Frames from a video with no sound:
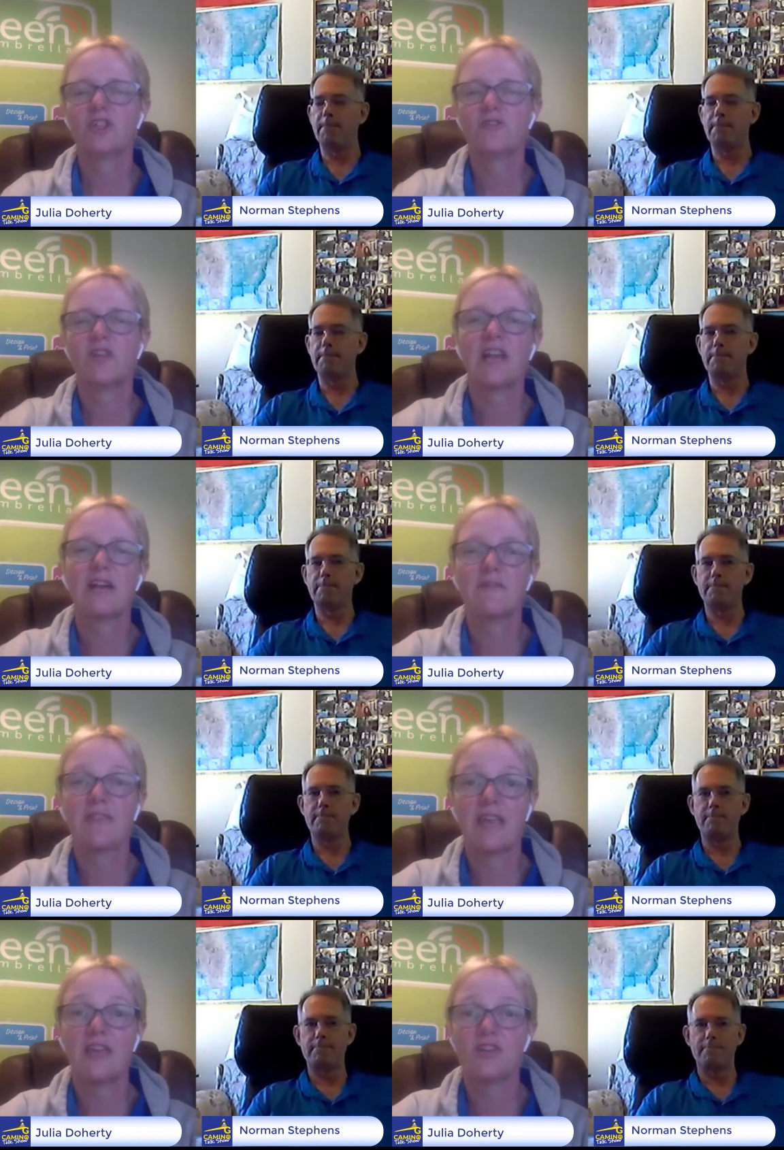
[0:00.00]
Speaker 1: just for
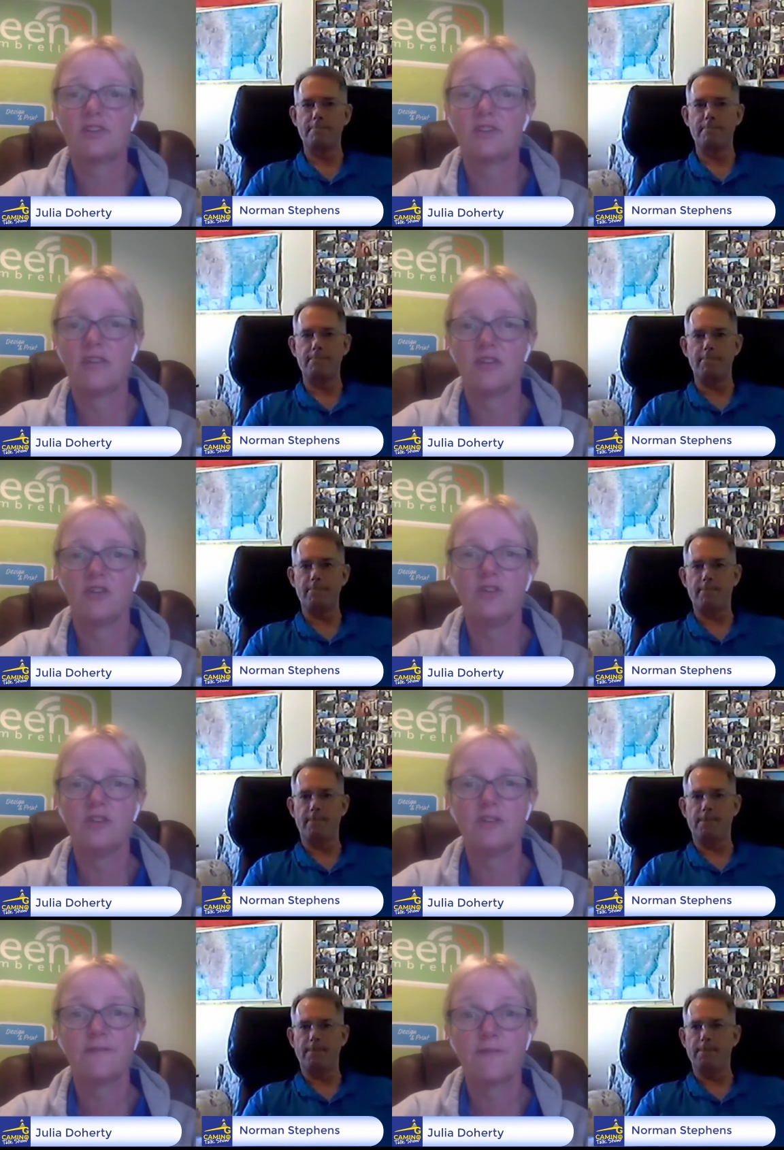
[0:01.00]
clarification, then you
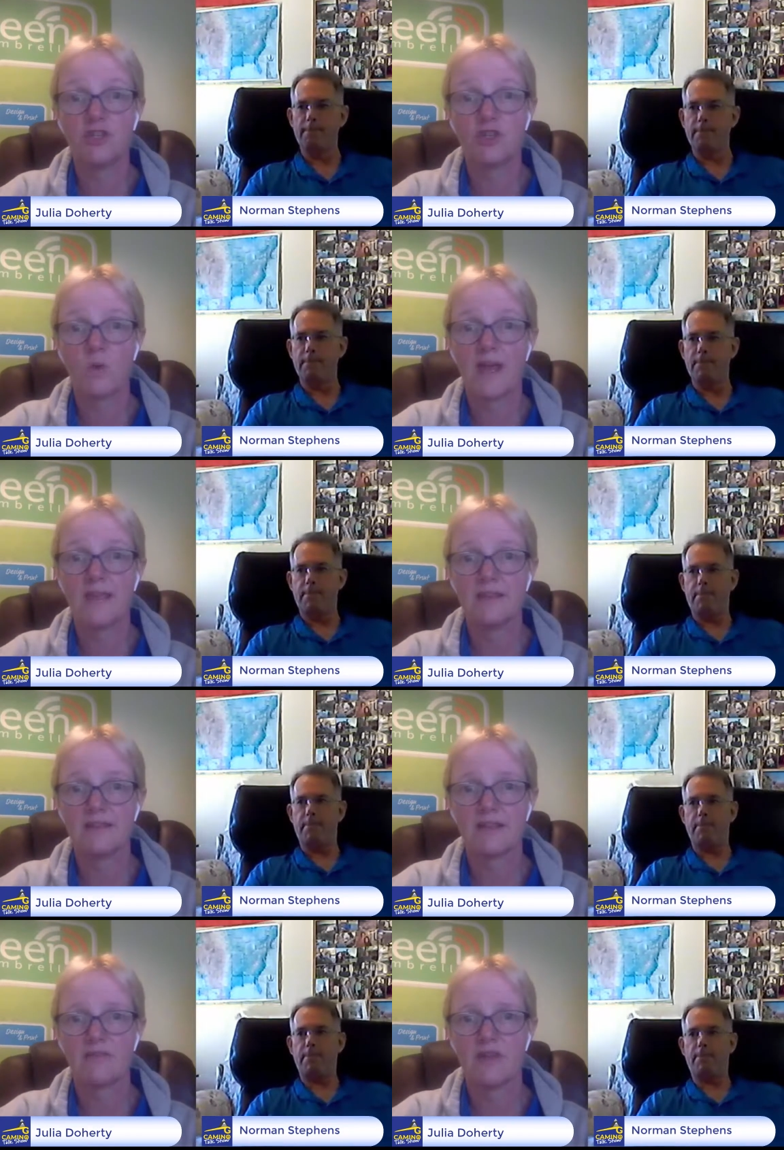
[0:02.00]
did the French way,
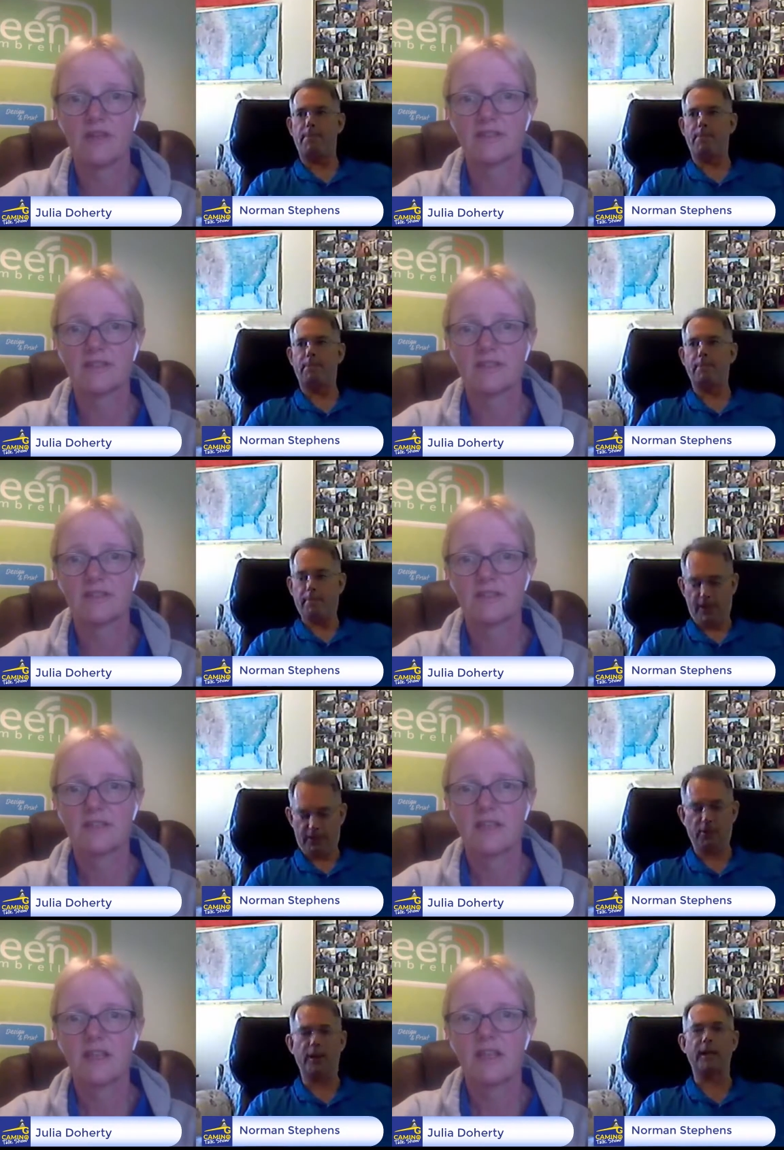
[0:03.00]
is that right?
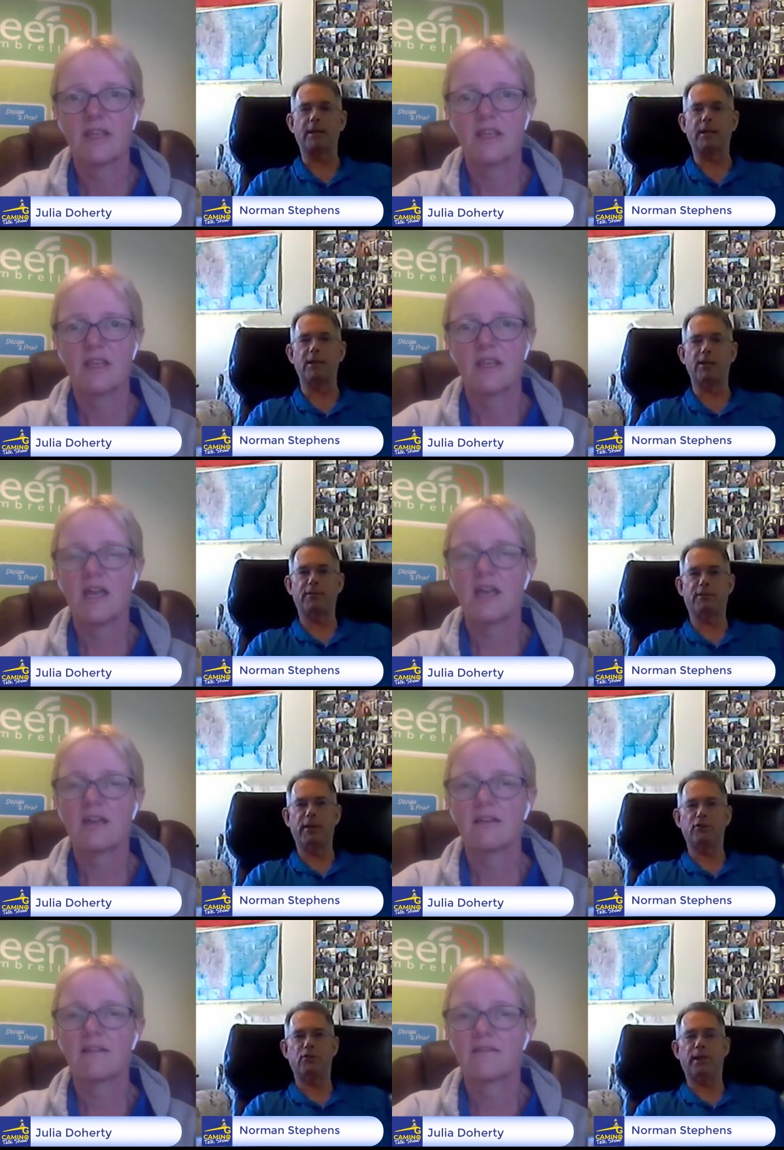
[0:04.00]
Speaker 2: Correct, I did the
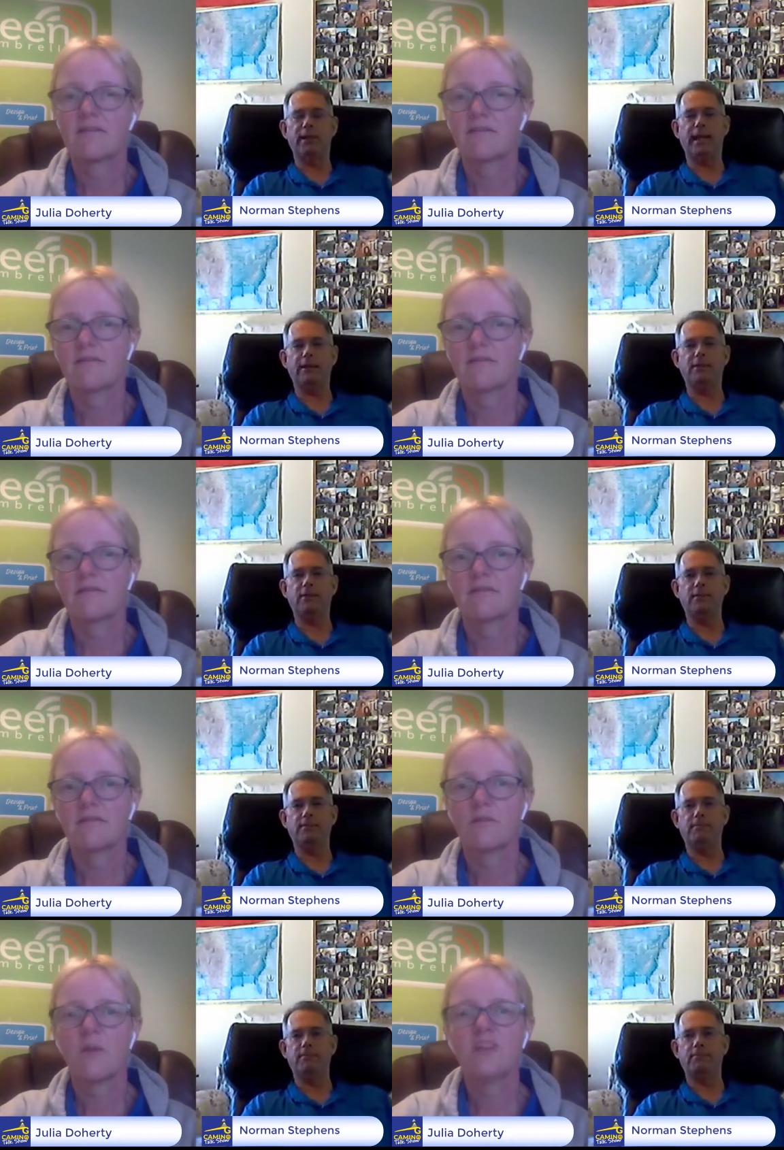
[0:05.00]
French way, yes.
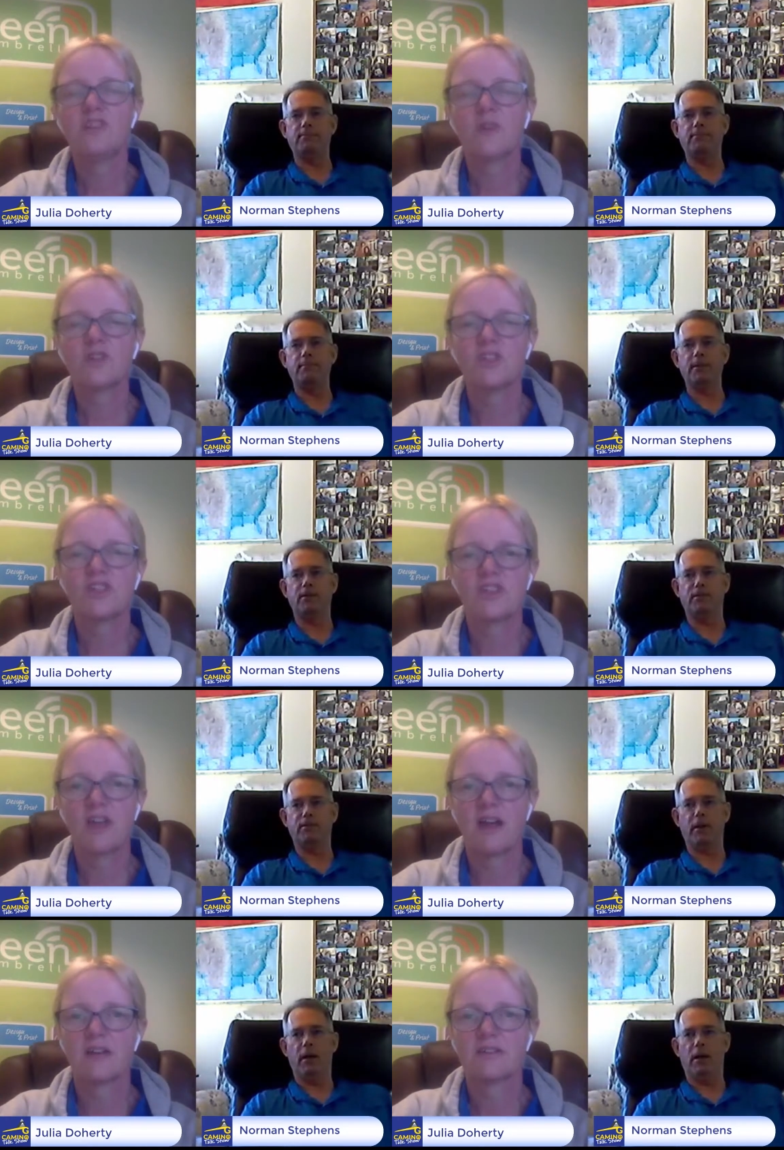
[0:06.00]
Speaker 1: And where did you actually
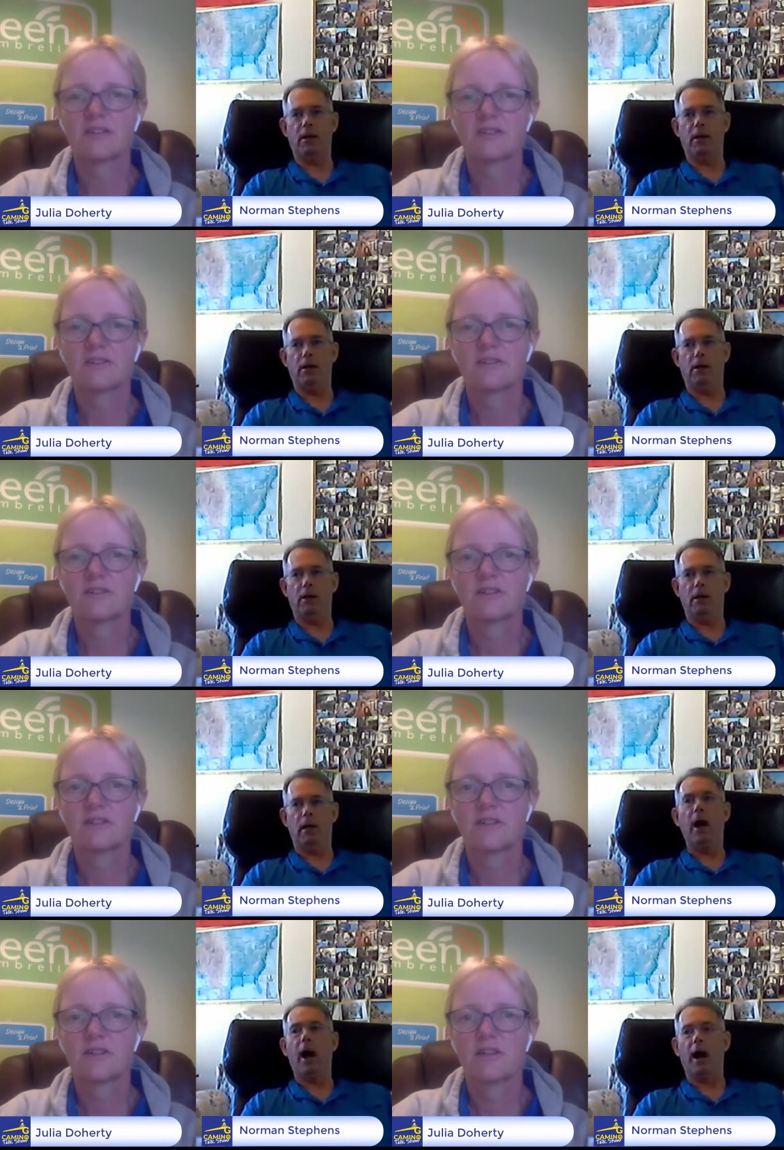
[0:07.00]
start?
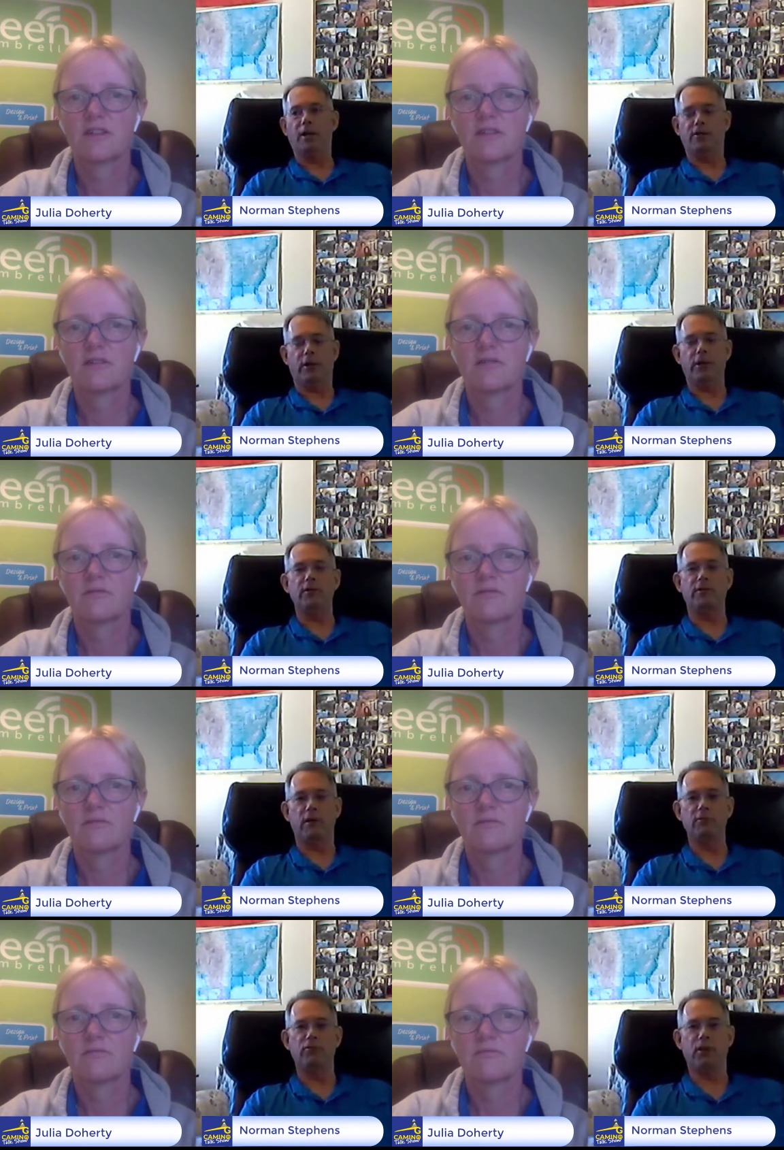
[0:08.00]
Speaker 2: I started in
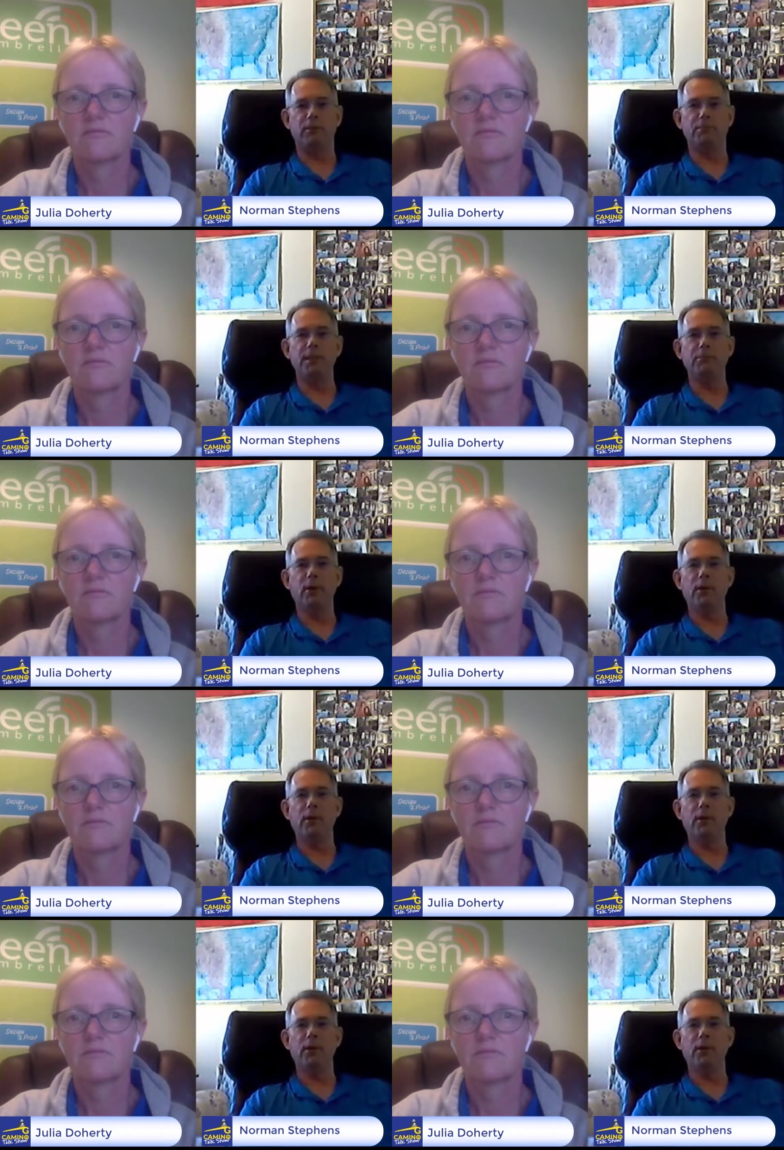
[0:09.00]
Saint Jean Pied de